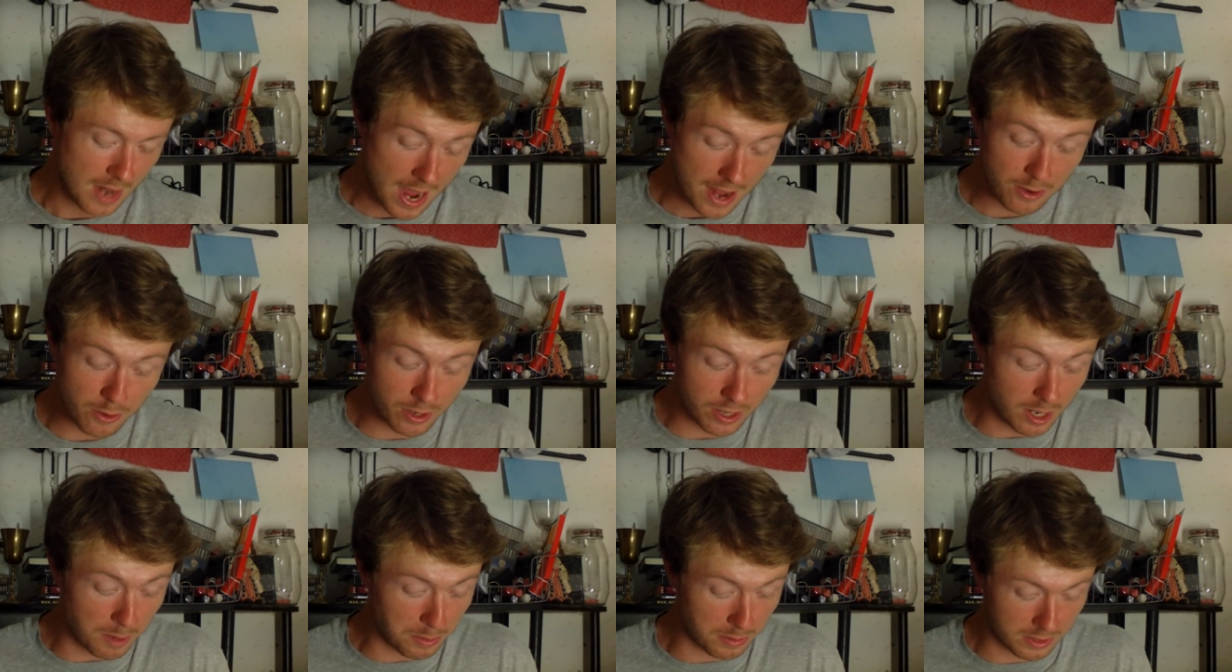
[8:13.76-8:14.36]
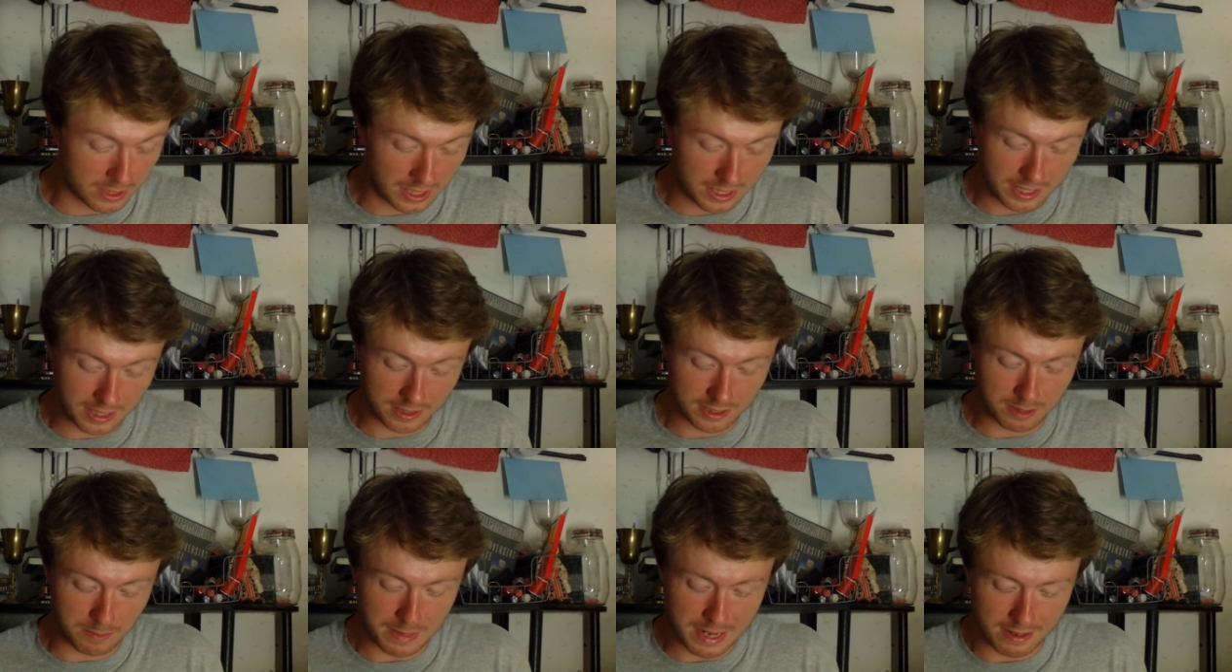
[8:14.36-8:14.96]
I know a couple
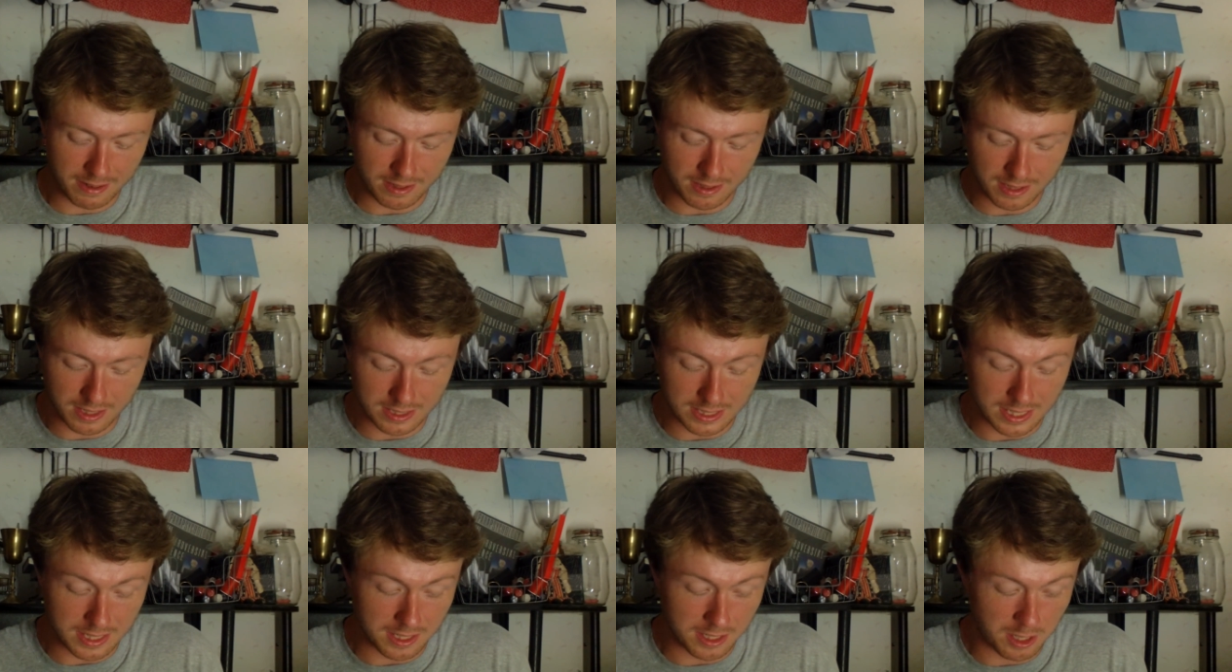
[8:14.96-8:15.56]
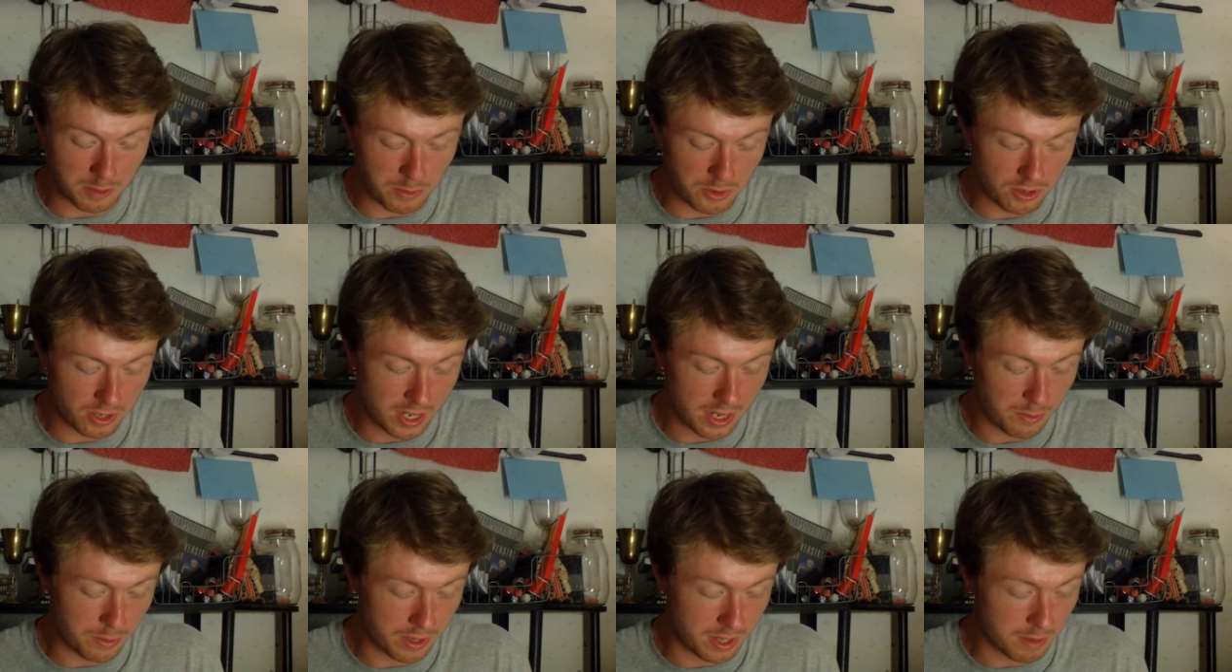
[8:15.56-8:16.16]
details about it because I did
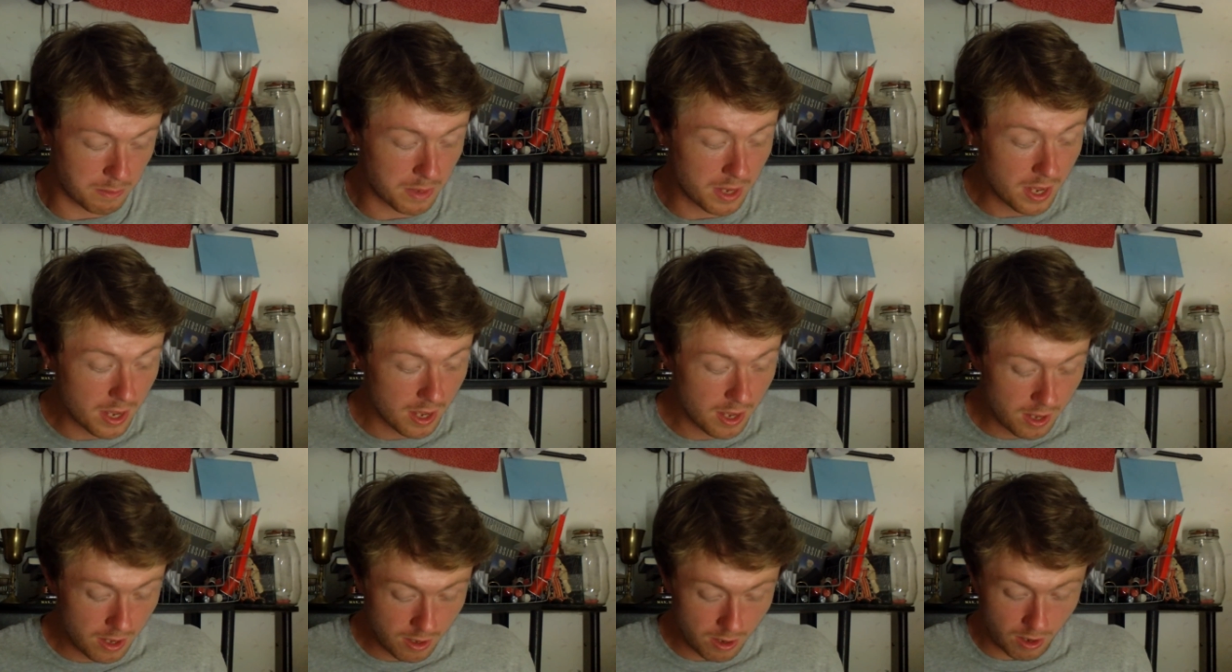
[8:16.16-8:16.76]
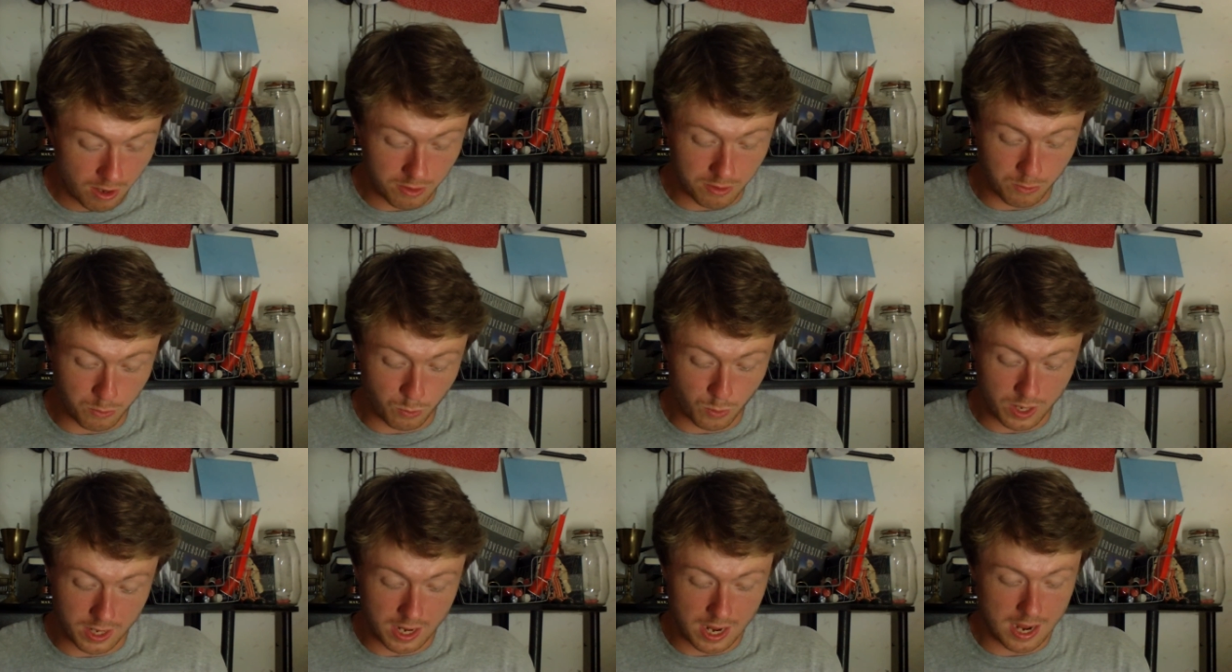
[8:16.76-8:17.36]
communicate with him
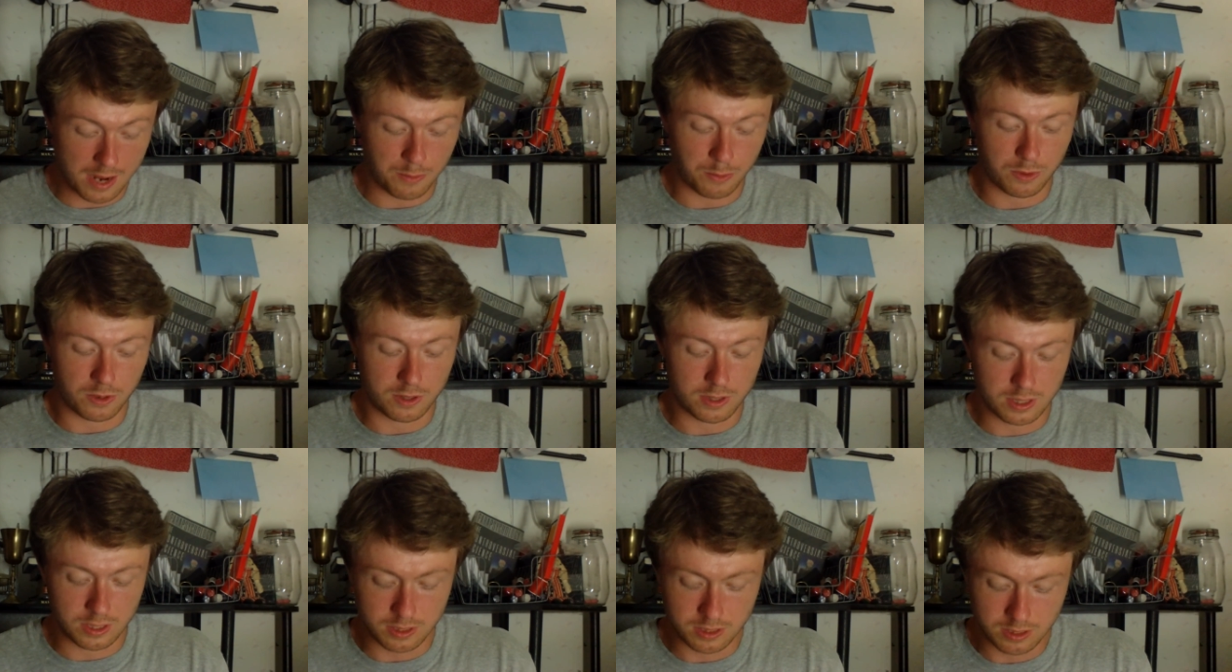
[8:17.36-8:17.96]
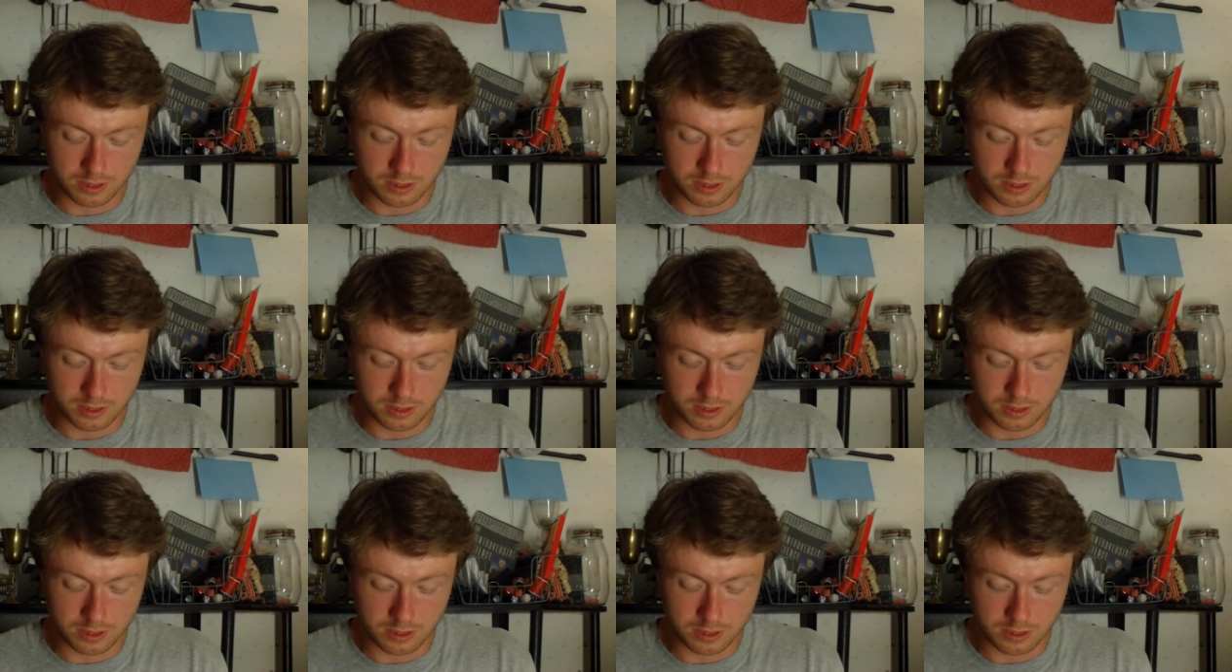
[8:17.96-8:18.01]
on what I would